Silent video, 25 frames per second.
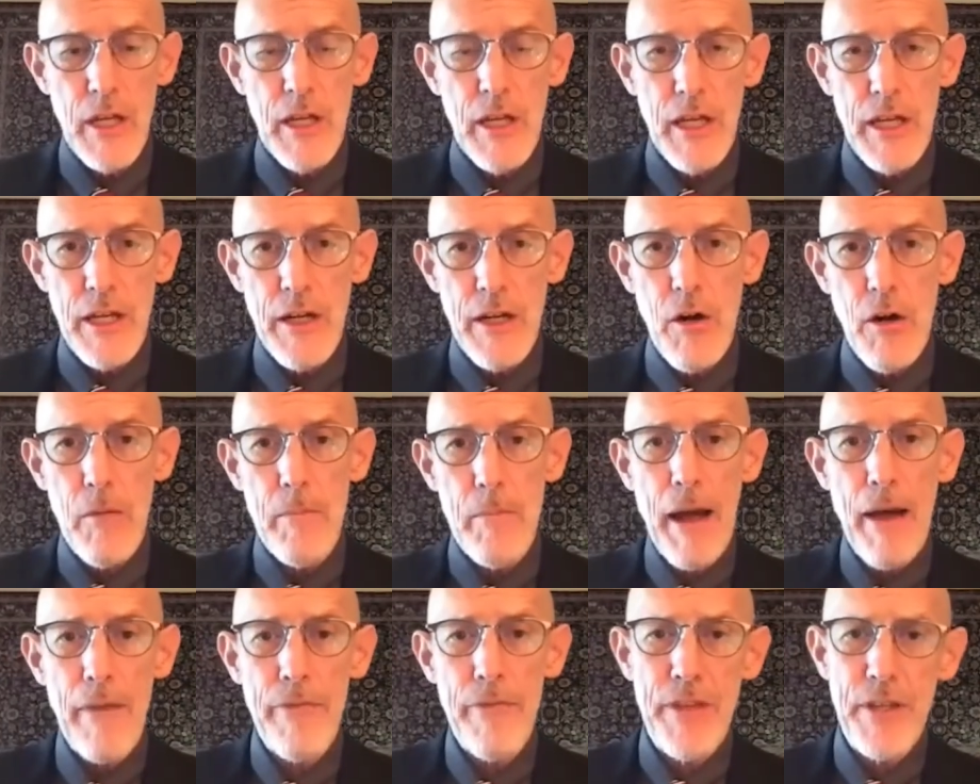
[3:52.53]
you know,
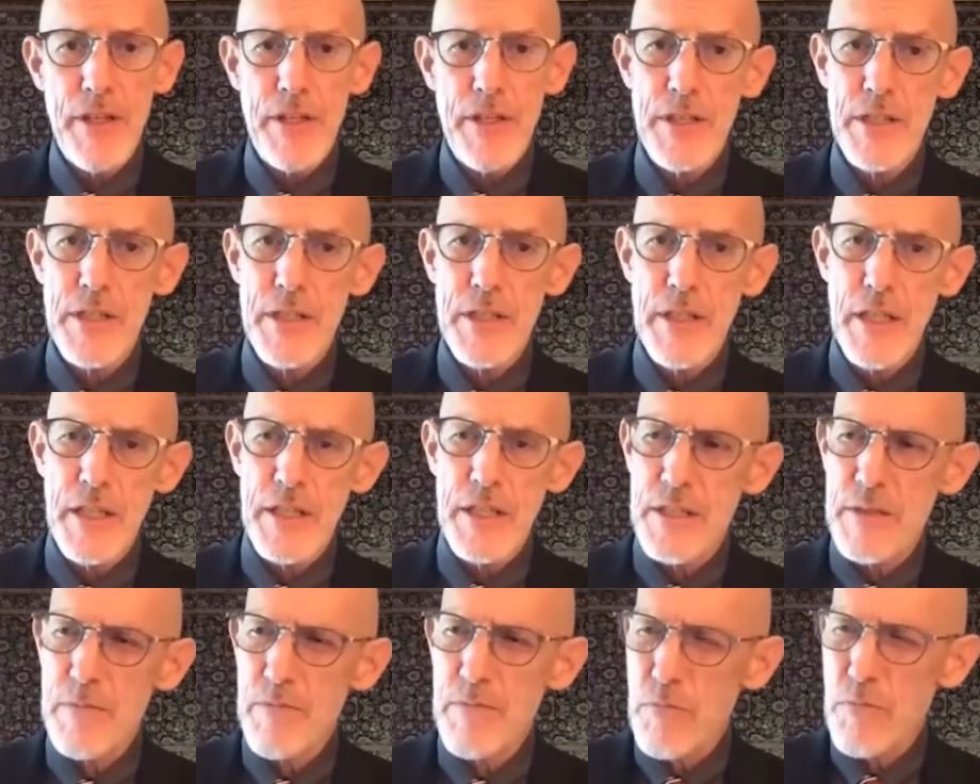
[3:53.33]
about this
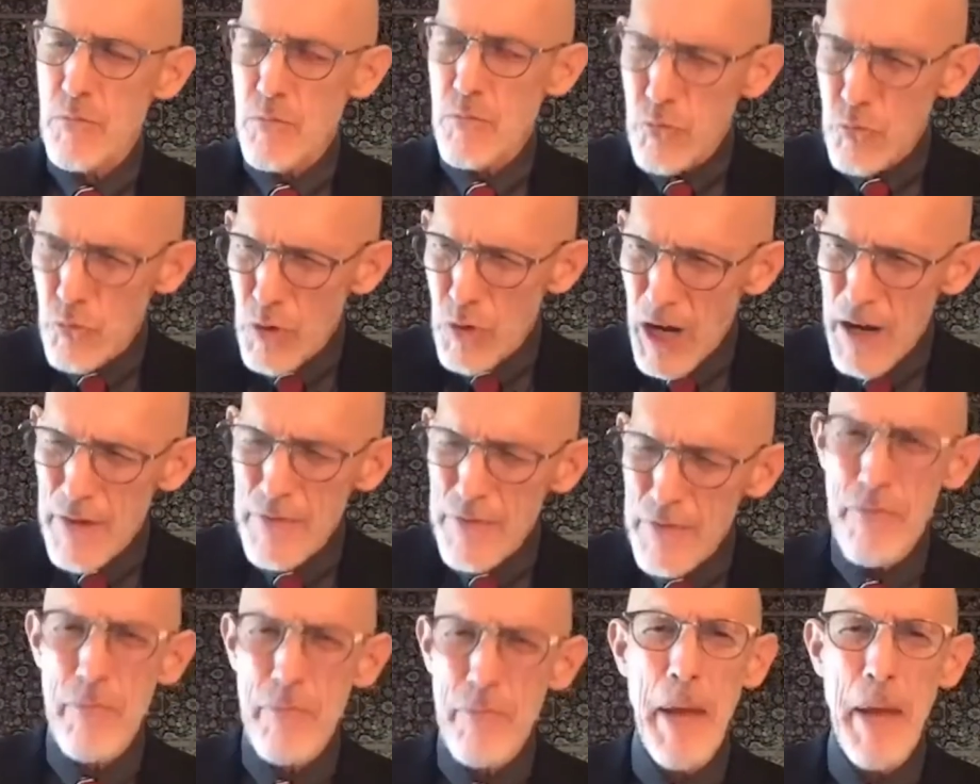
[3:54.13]
this rough